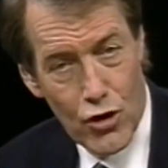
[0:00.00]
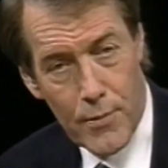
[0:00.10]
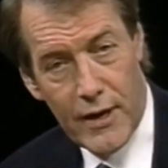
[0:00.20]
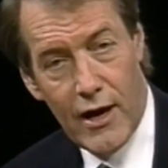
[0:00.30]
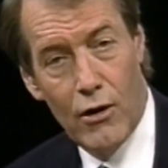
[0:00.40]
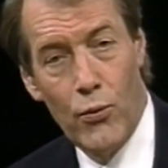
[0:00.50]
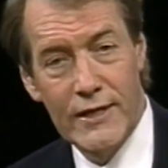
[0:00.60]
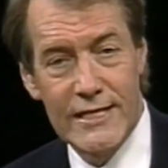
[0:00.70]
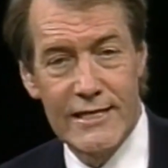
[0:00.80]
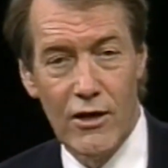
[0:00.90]
Joining me now,
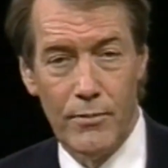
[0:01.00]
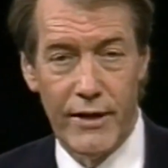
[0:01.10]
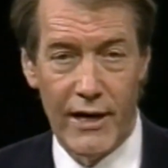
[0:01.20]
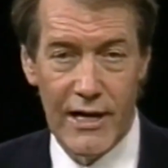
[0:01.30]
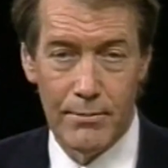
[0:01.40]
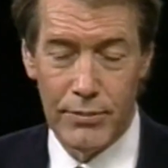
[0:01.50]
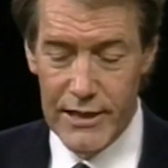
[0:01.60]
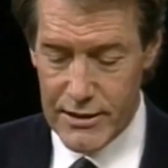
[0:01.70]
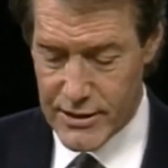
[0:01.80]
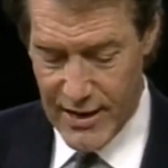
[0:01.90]
Whit Stillman. I am
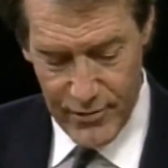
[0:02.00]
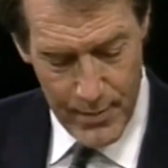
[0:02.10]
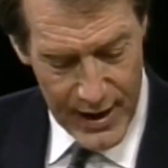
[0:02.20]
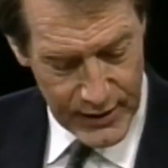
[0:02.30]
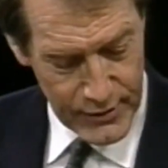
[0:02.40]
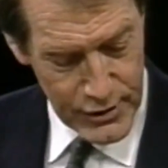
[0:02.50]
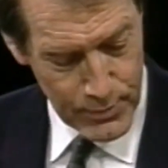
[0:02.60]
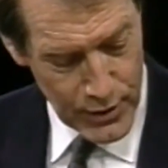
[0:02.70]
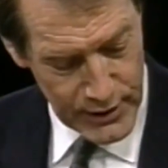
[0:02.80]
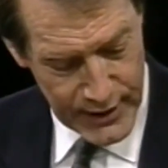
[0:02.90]
pleased to have him back on
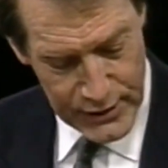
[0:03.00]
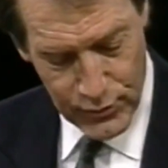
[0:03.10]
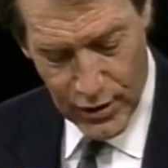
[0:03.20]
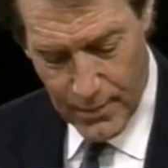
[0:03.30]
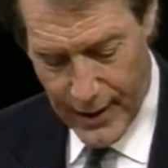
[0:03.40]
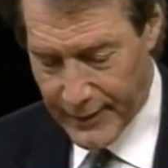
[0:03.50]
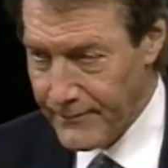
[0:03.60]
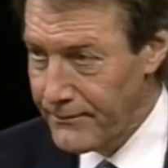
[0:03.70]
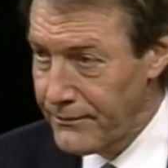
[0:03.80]
this broadcast. Welcome back.